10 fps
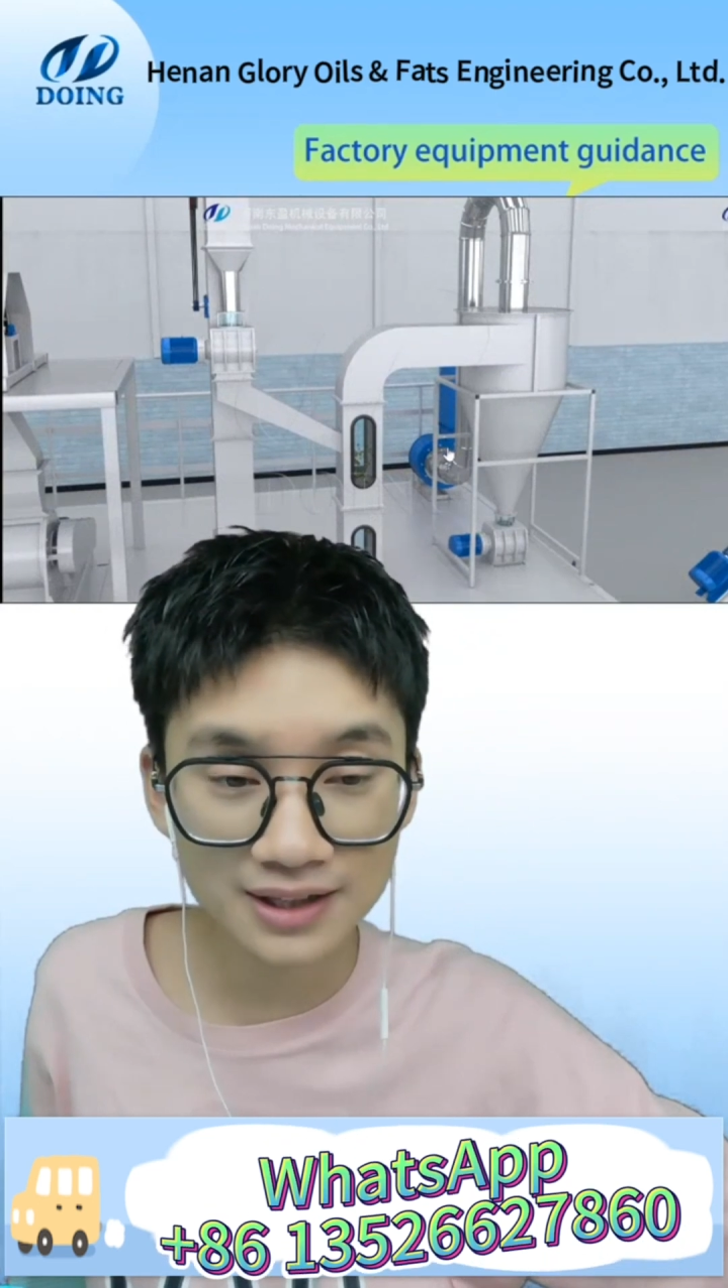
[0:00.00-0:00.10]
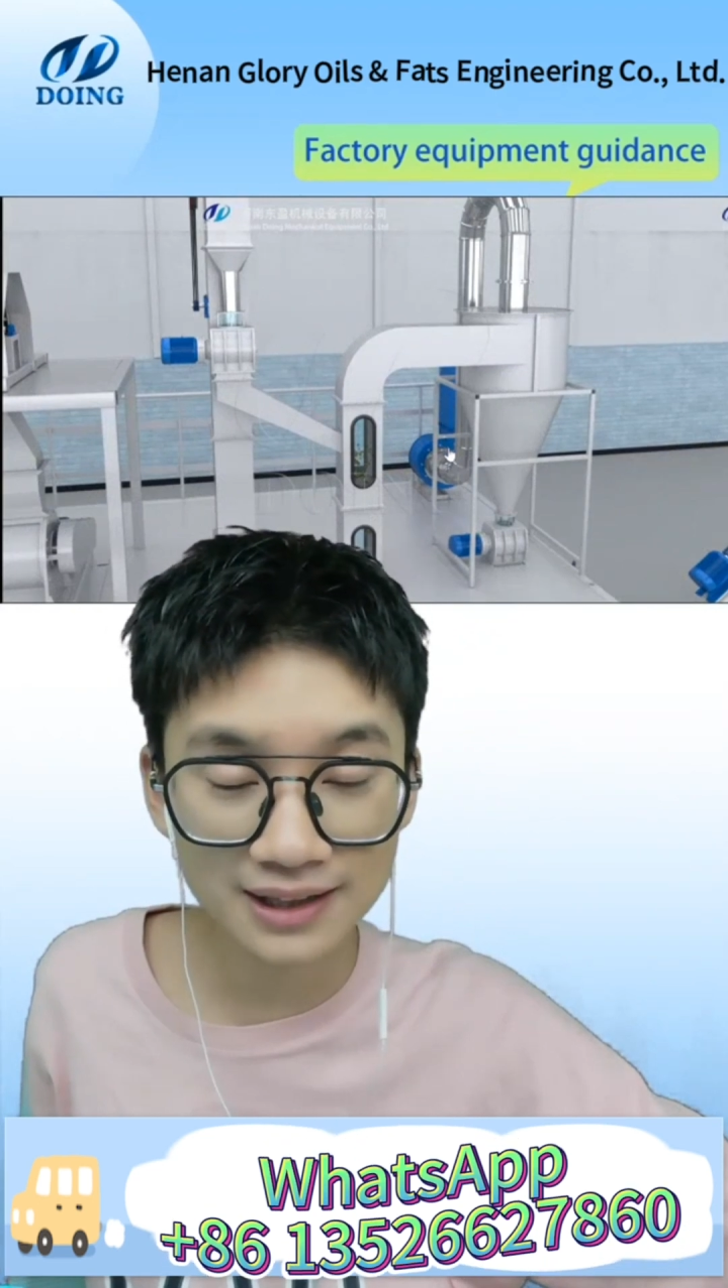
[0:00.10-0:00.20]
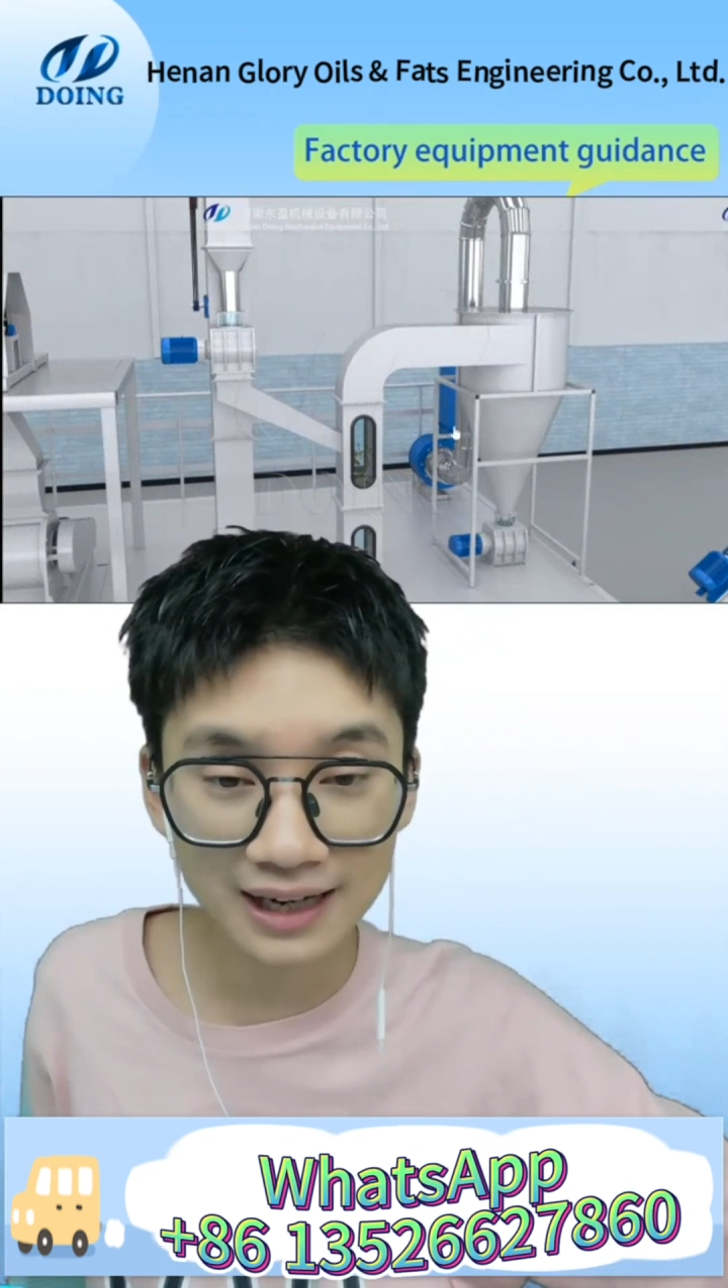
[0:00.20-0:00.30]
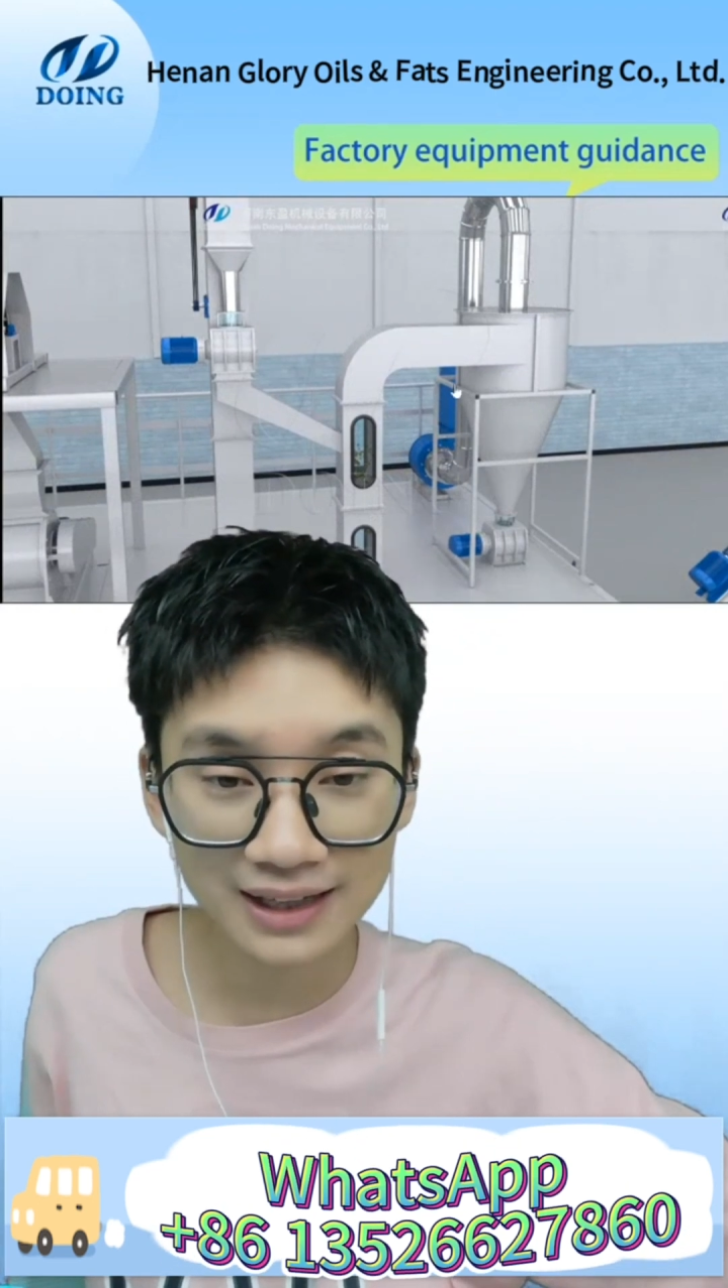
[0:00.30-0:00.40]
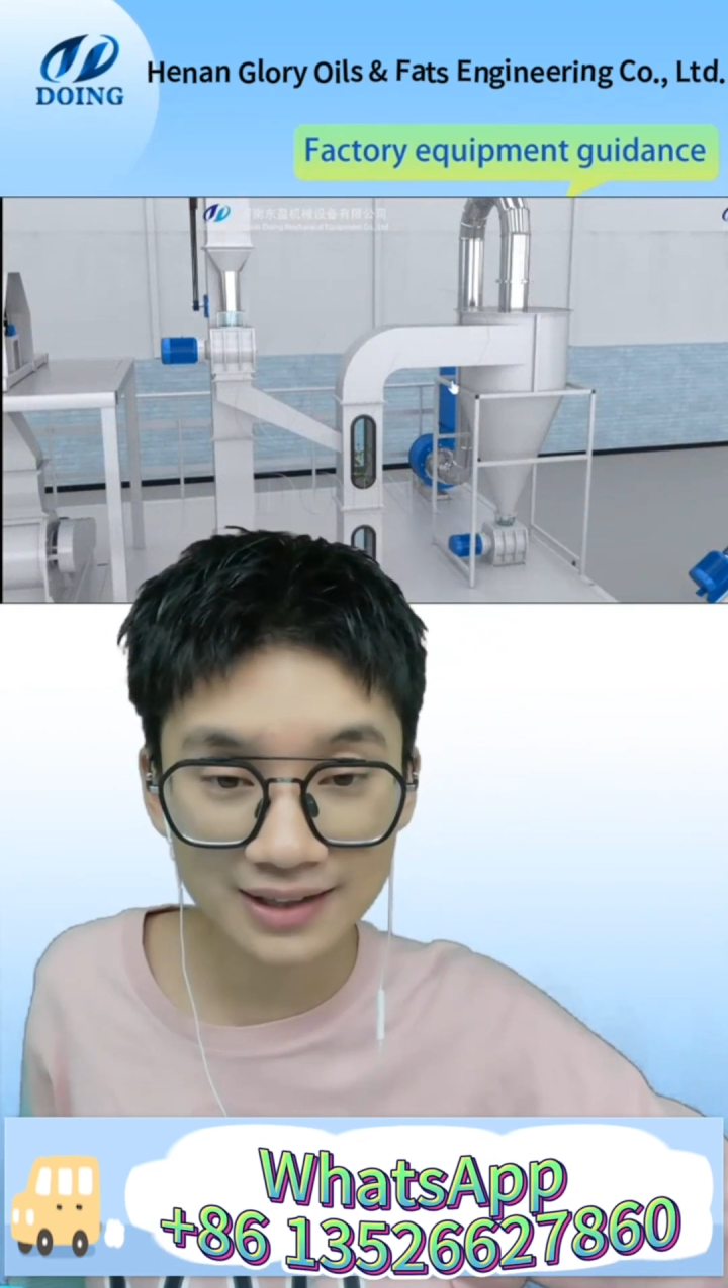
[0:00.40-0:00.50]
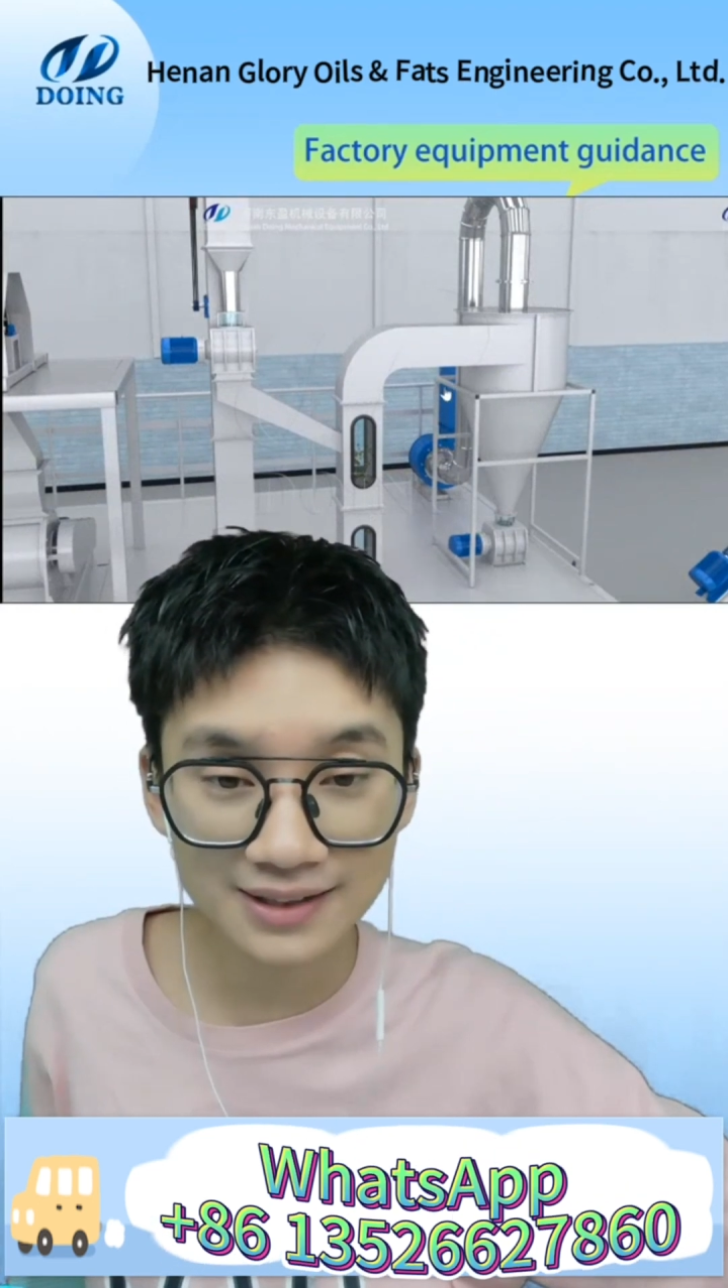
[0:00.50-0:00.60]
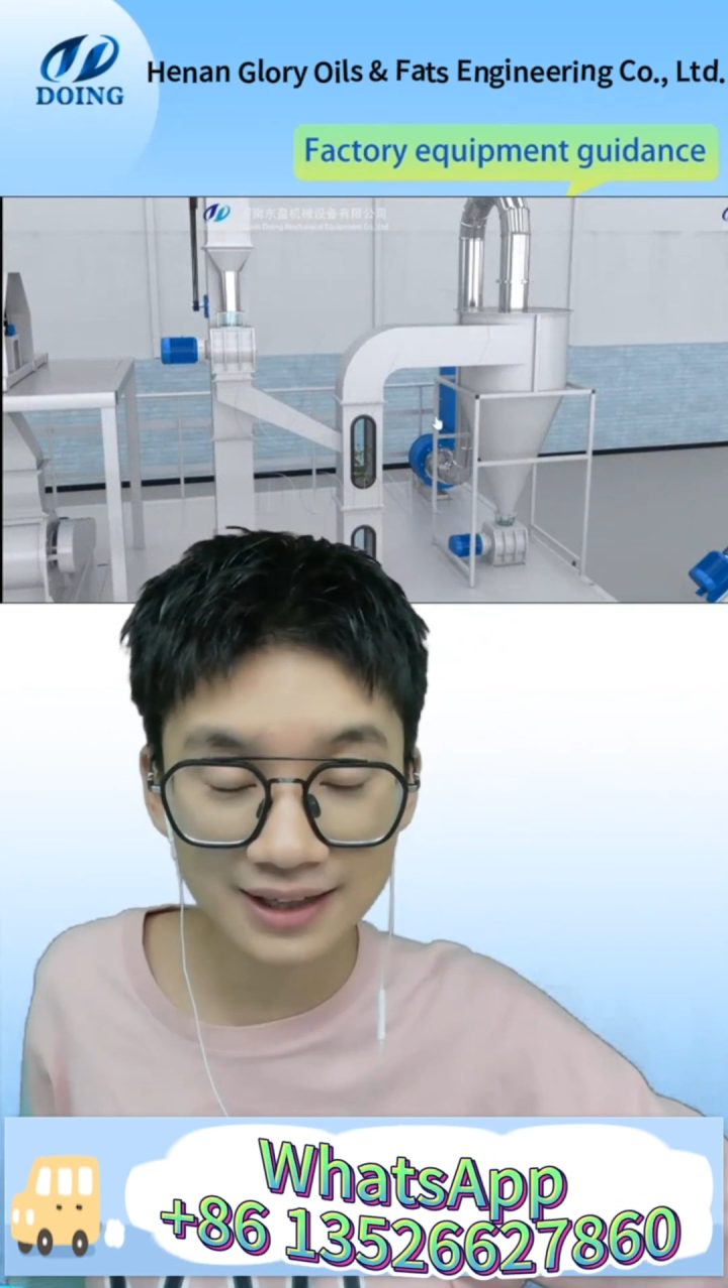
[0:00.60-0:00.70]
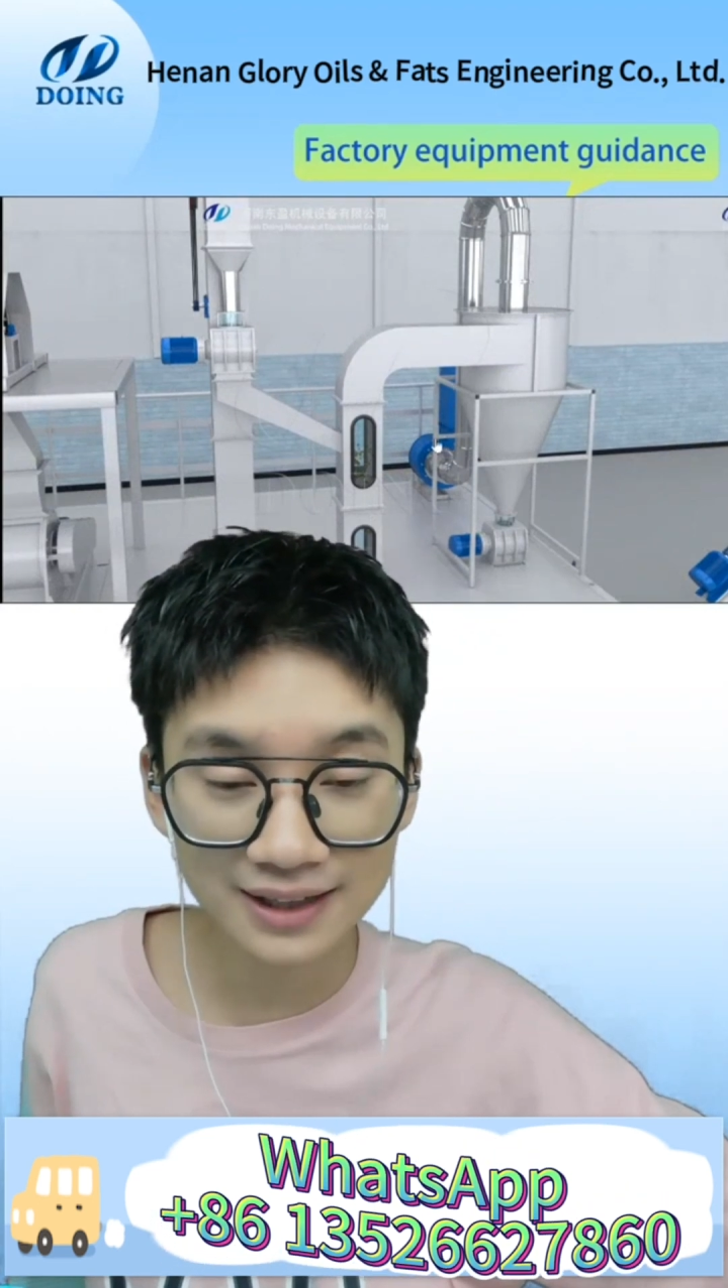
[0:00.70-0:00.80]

that is set